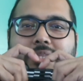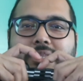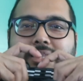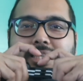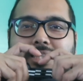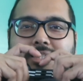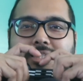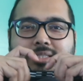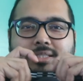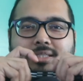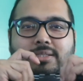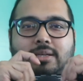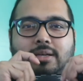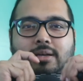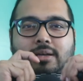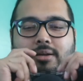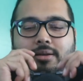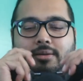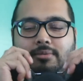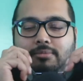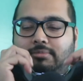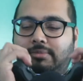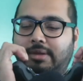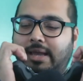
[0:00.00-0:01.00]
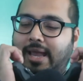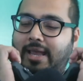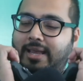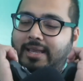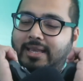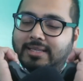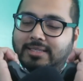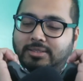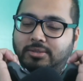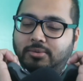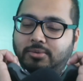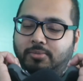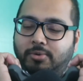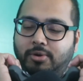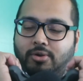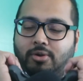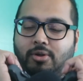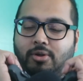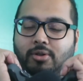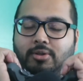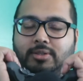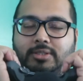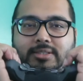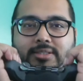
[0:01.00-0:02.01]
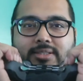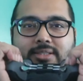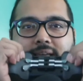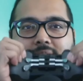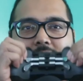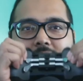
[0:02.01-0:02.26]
these like, I guess you want to call these like